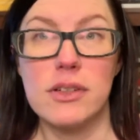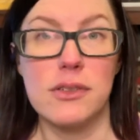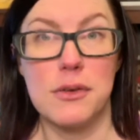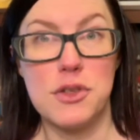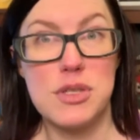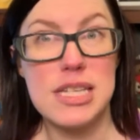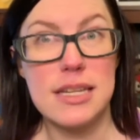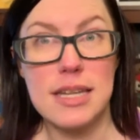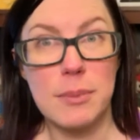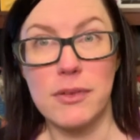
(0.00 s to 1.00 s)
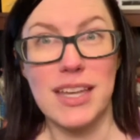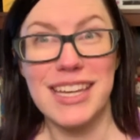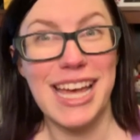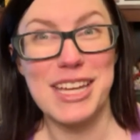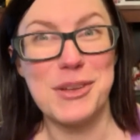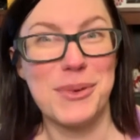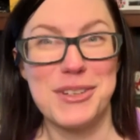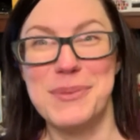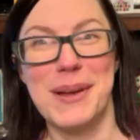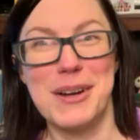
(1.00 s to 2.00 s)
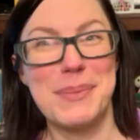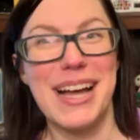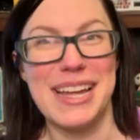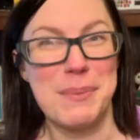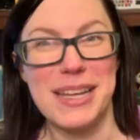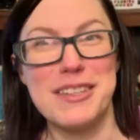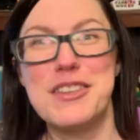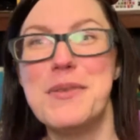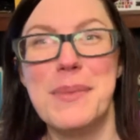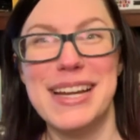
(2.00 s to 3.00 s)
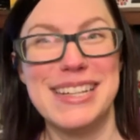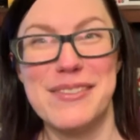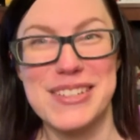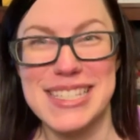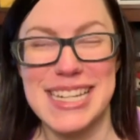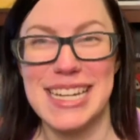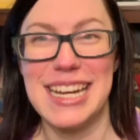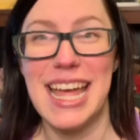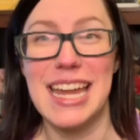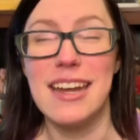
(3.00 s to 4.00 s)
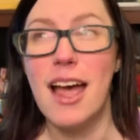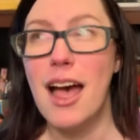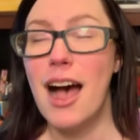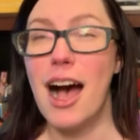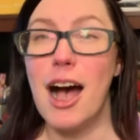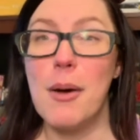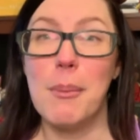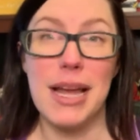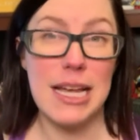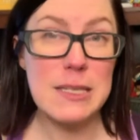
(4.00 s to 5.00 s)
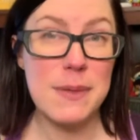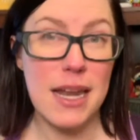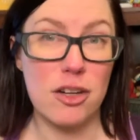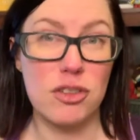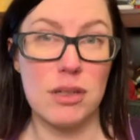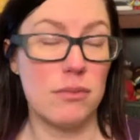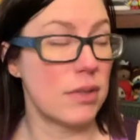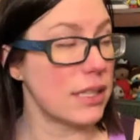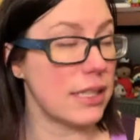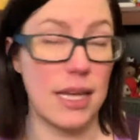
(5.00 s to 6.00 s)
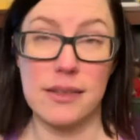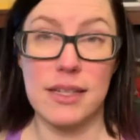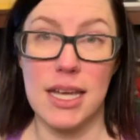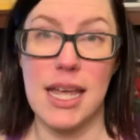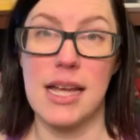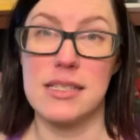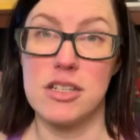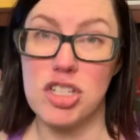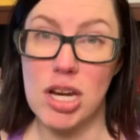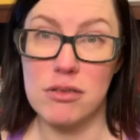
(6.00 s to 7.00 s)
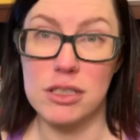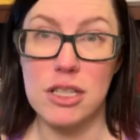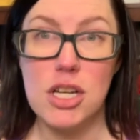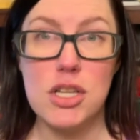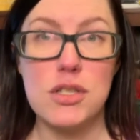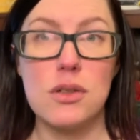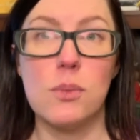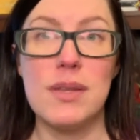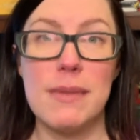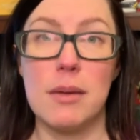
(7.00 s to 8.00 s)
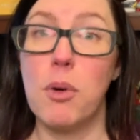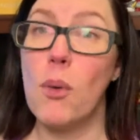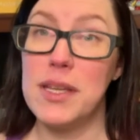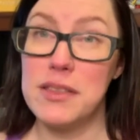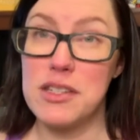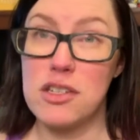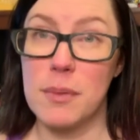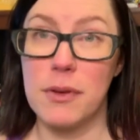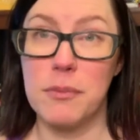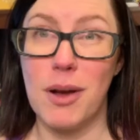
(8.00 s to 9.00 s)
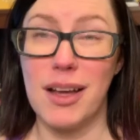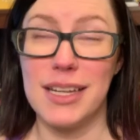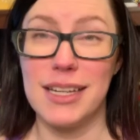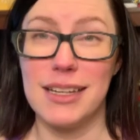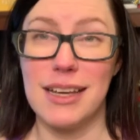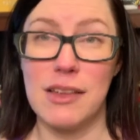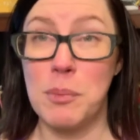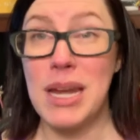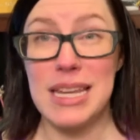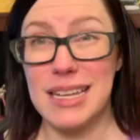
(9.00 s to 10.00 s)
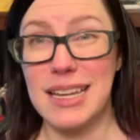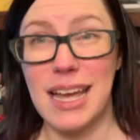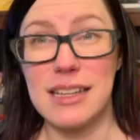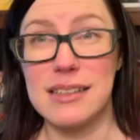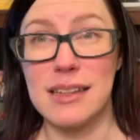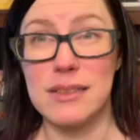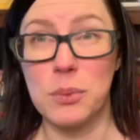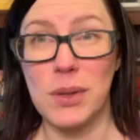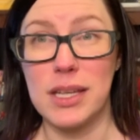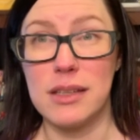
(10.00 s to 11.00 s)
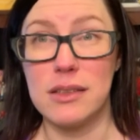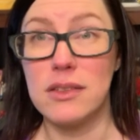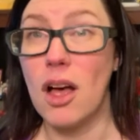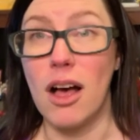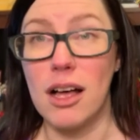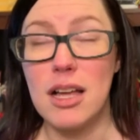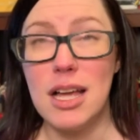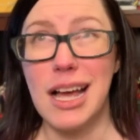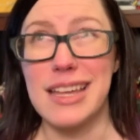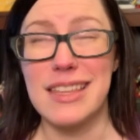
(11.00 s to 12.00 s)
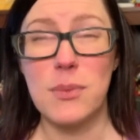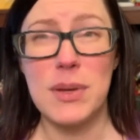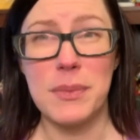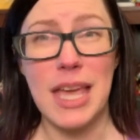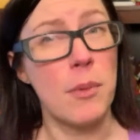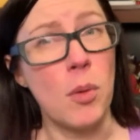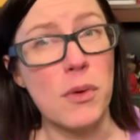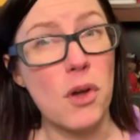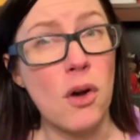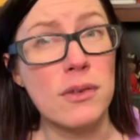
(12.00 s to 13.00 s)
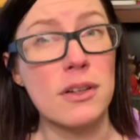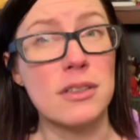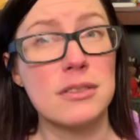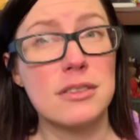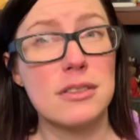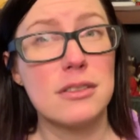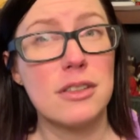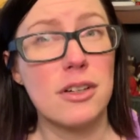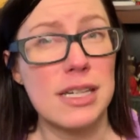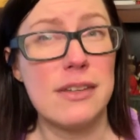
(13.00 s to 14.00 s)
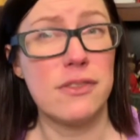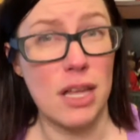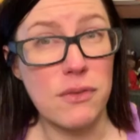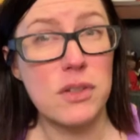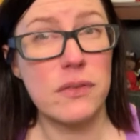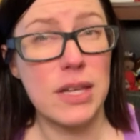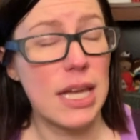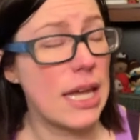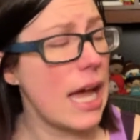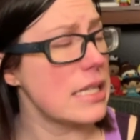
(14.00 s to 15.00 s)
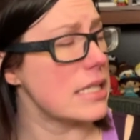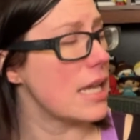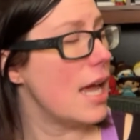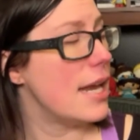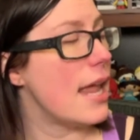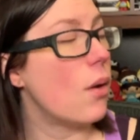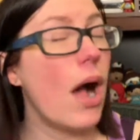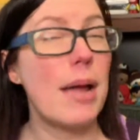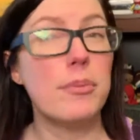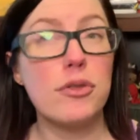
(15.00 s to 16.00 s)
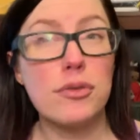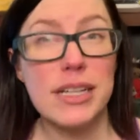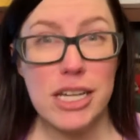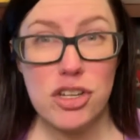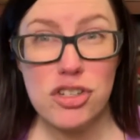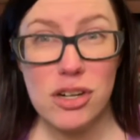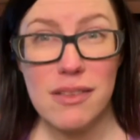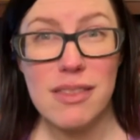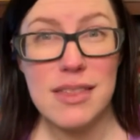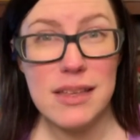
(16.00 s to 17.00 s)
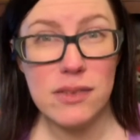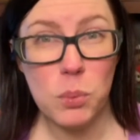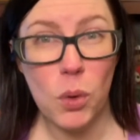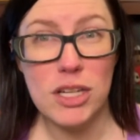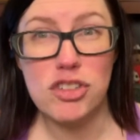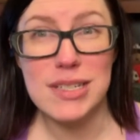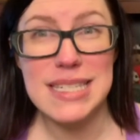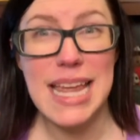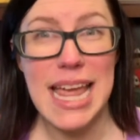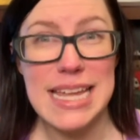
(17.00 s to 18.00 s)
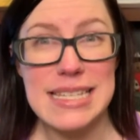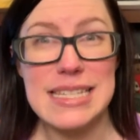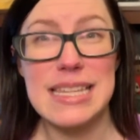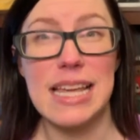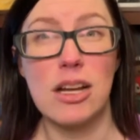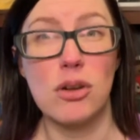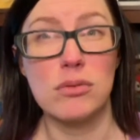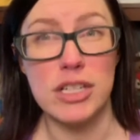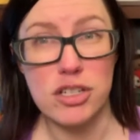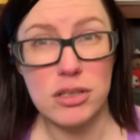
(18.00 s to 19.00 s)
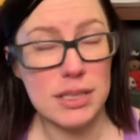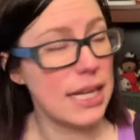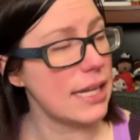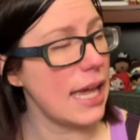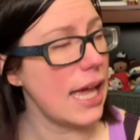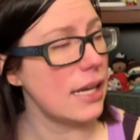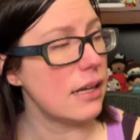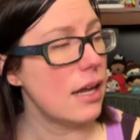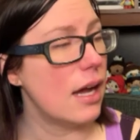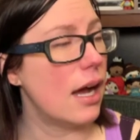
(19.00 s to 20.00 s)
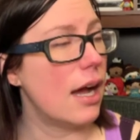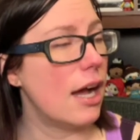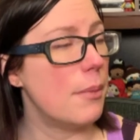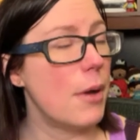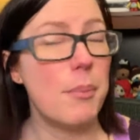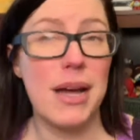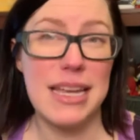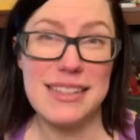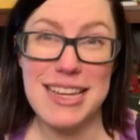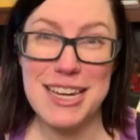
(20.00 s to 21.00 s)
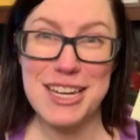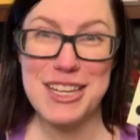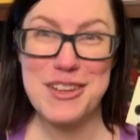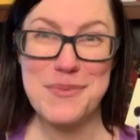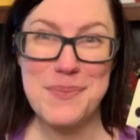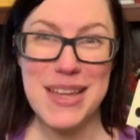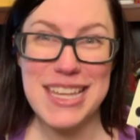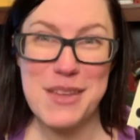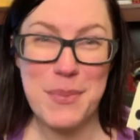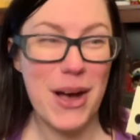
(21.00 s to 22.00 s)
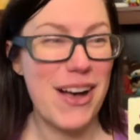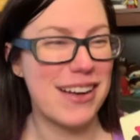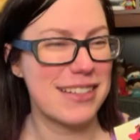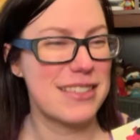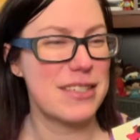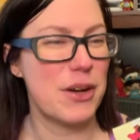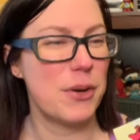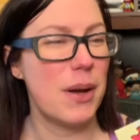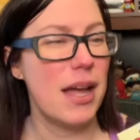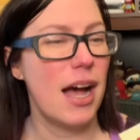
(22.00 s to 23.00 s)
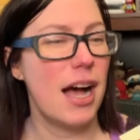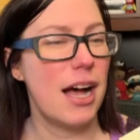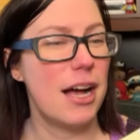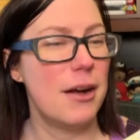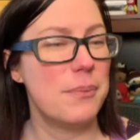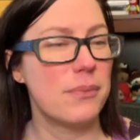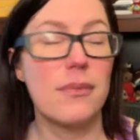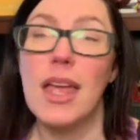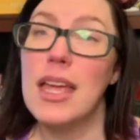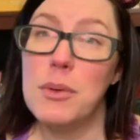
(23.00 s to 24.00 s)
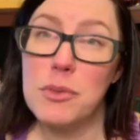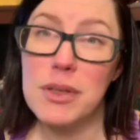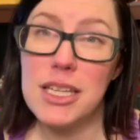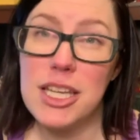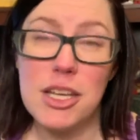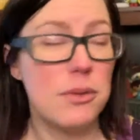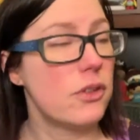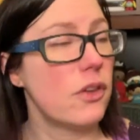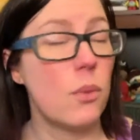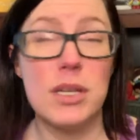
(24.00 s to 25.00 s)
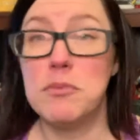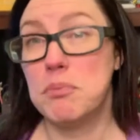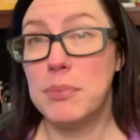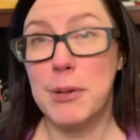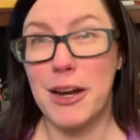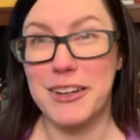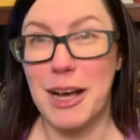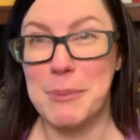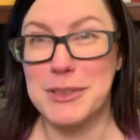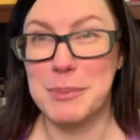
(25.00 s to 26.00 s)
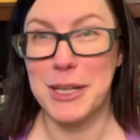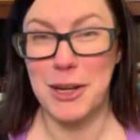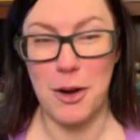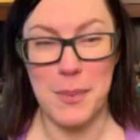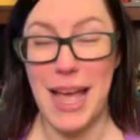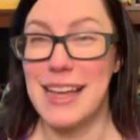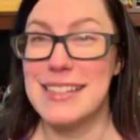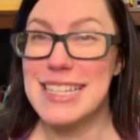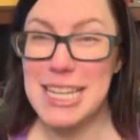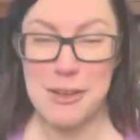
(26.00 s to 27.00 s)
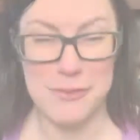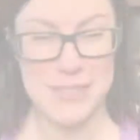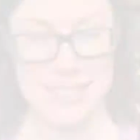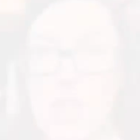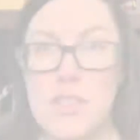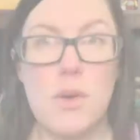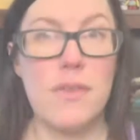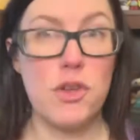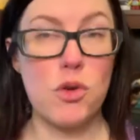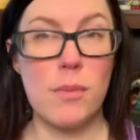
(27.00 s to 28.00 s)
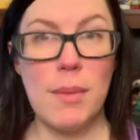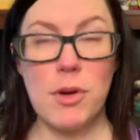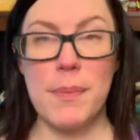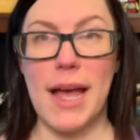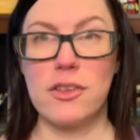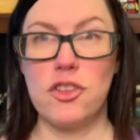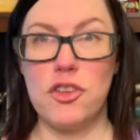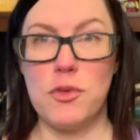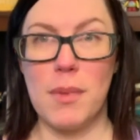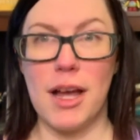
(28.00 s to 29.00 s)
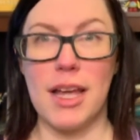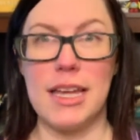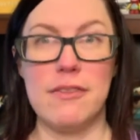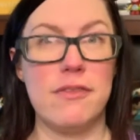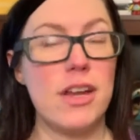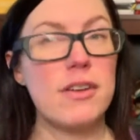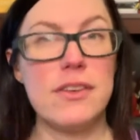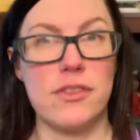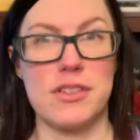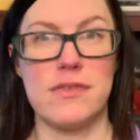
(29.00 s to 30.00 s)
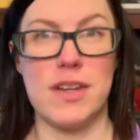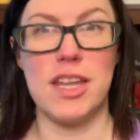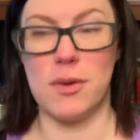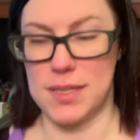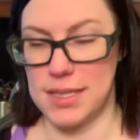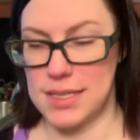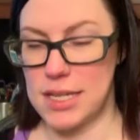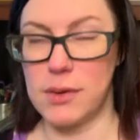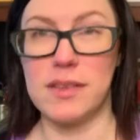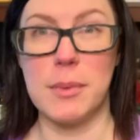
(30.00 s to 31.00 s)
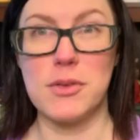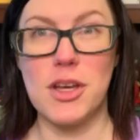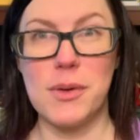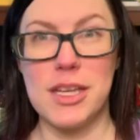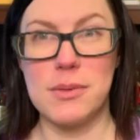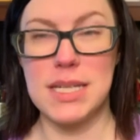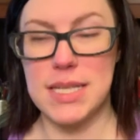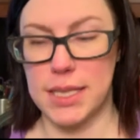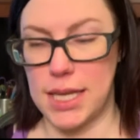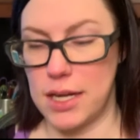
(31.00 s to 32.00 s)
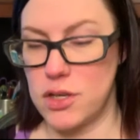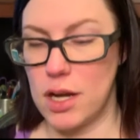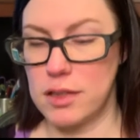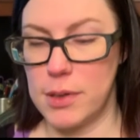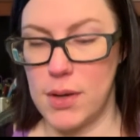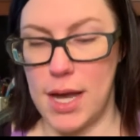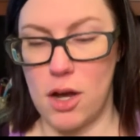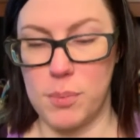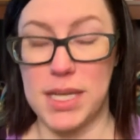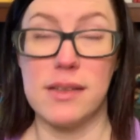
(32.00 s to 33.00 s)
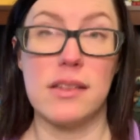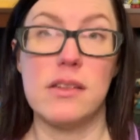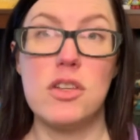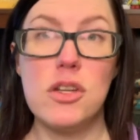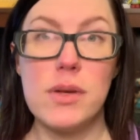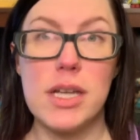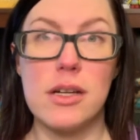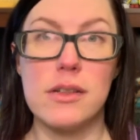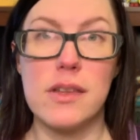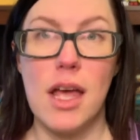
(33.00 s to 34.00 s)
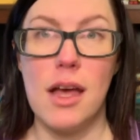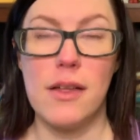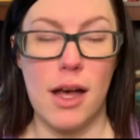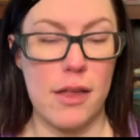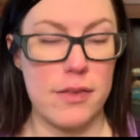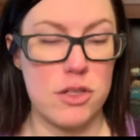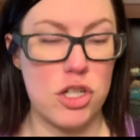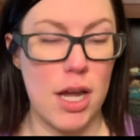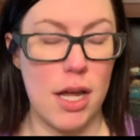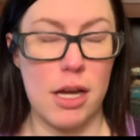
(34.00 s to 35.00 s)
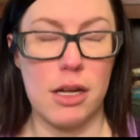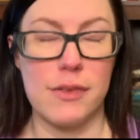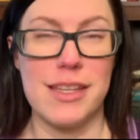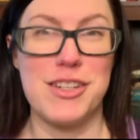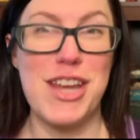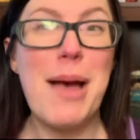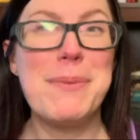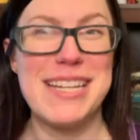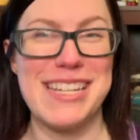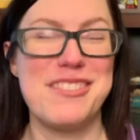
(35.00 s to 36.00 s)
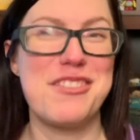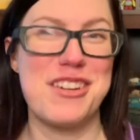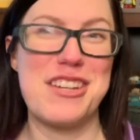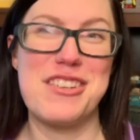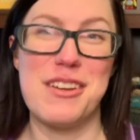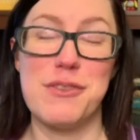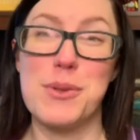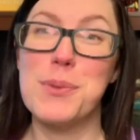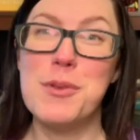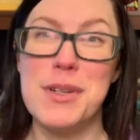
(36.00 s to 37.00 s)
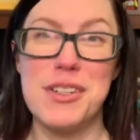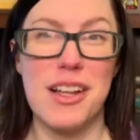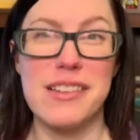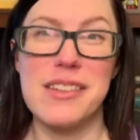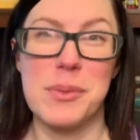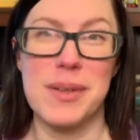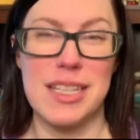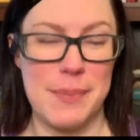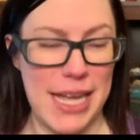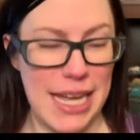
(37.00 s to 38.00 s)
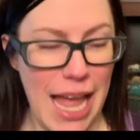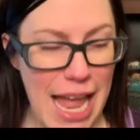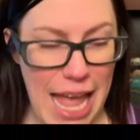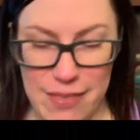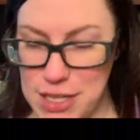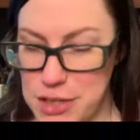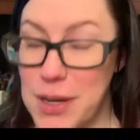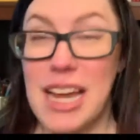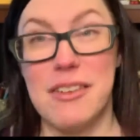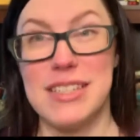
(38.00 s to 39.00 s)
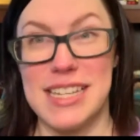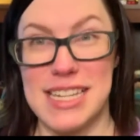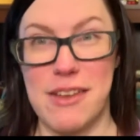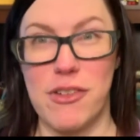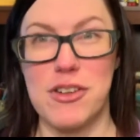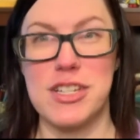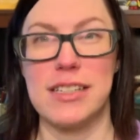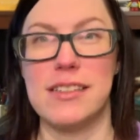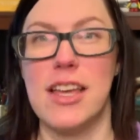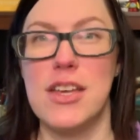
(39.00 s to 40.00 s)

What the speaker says: So if you see a type of Kit Kat you want, you better buy it because you might never see it again. My husband actually really likes Kit Kats in general, so we made a point this trip of buying as many Kit Kats as we saw. I think we came home with over 30 flavors of Kit Kats. Now, I'm pretty sure this one just tastes like original Kit Kat, but it's in a cute Mickey box. So it was really cute. So we bought a couple to bring home as gifts. So if you remember back to my very first video in this series about Tokyo Disneyland, I talked about how, because it's New Year's, the Japanese tradition of Daruma dolls is really big, and they do kind of Disney versions.